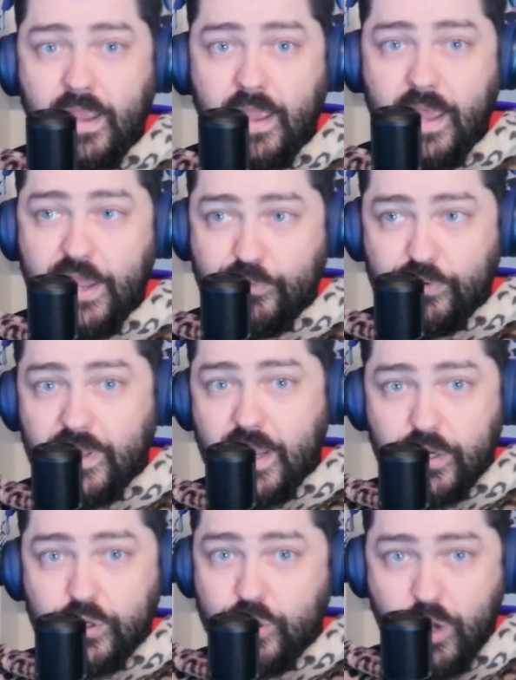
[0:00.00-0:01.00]
And we're like,
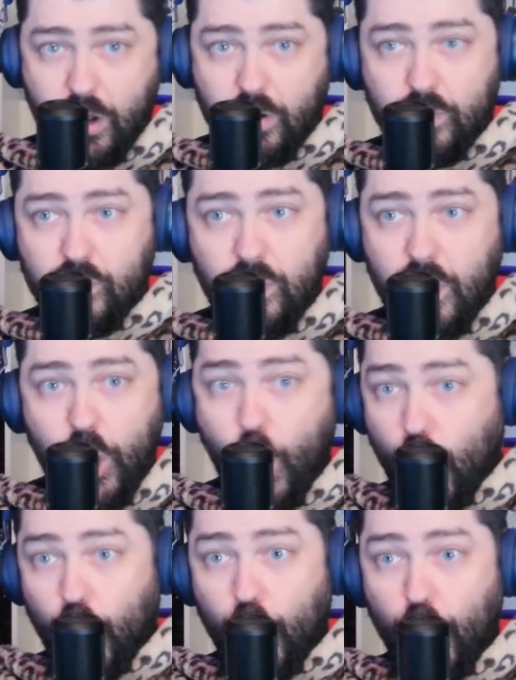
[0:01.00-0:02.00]
no,
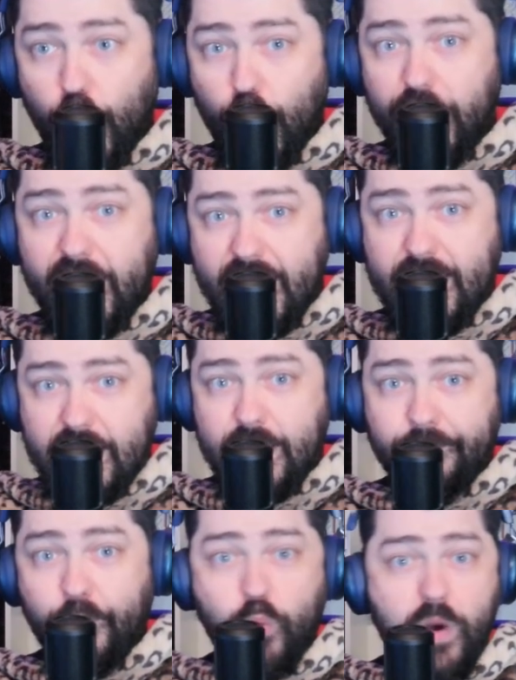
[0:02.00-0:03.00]
look at
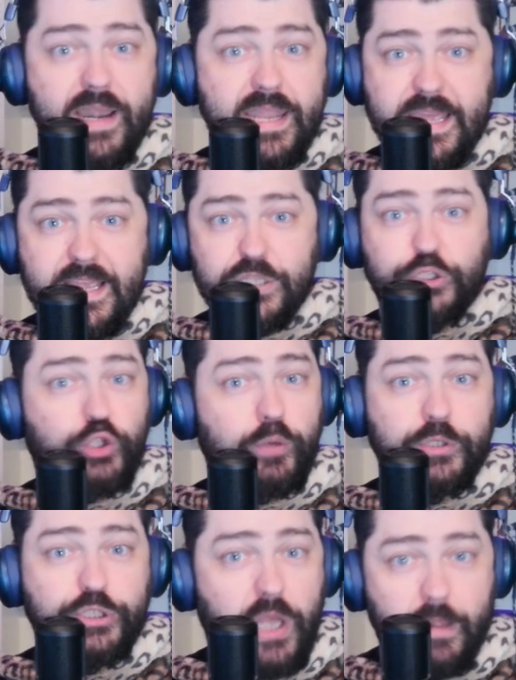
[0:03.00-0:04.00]
him. What is too
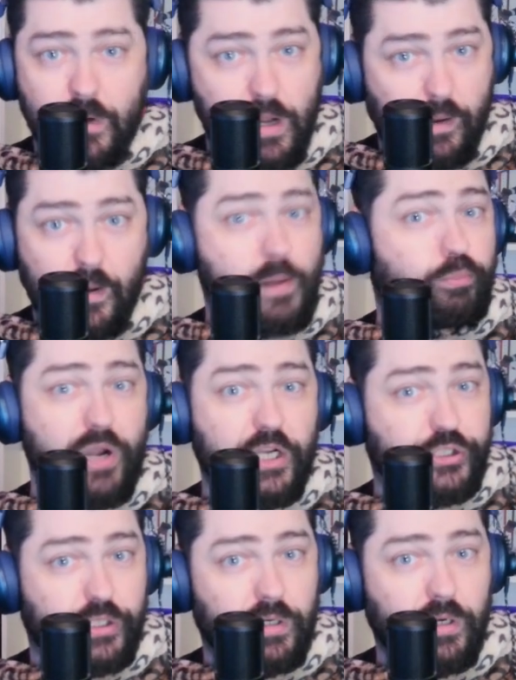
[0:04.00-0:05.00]
much
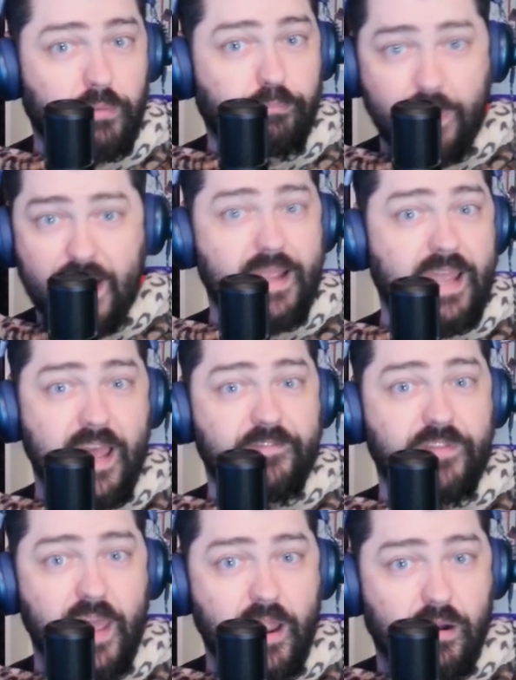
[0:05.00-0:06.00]
pressure? Badacalf
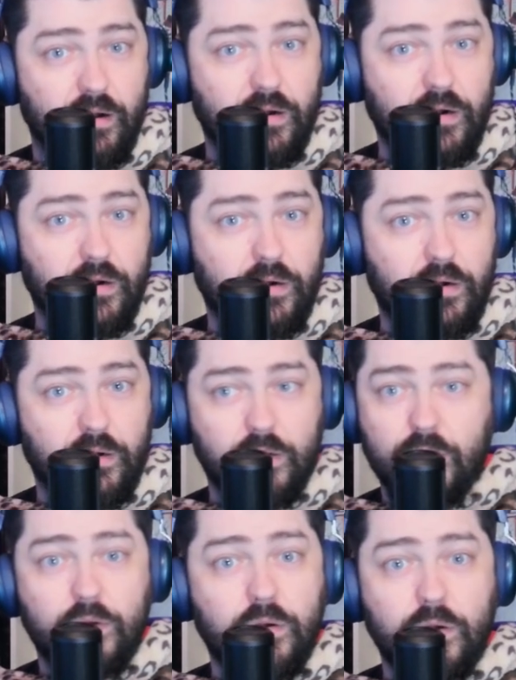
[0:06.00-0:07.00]
care.
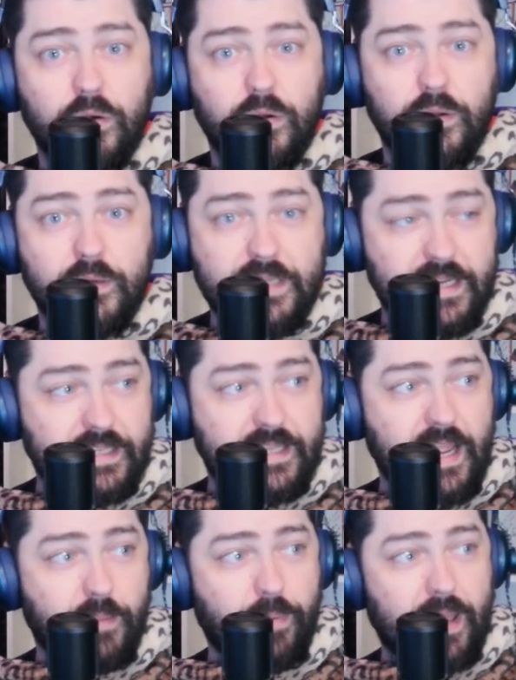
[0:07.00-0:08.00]
Tic
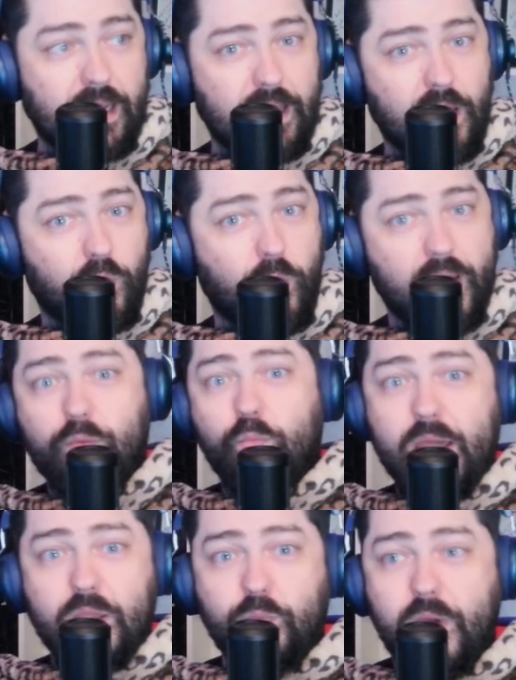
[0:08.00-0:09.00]
tac, padalac, whack,
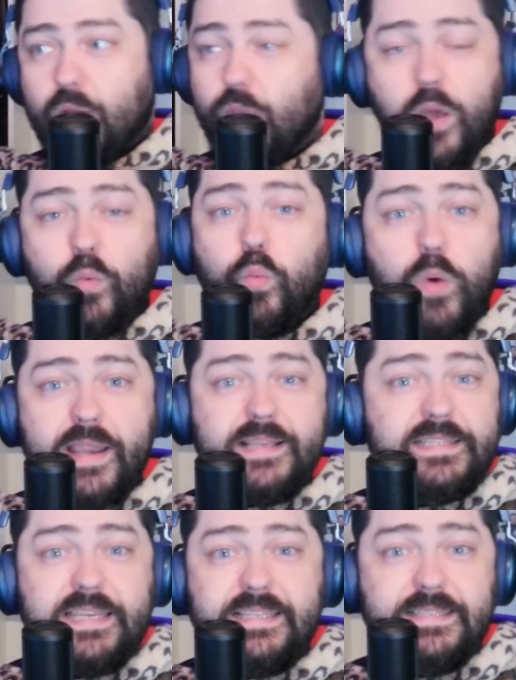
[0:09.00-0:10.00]
whack, whack. Like, what is
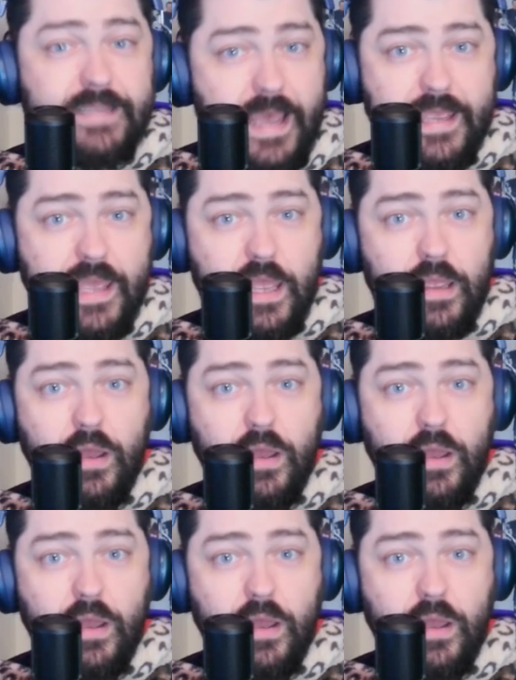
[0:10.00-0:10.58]
he saying?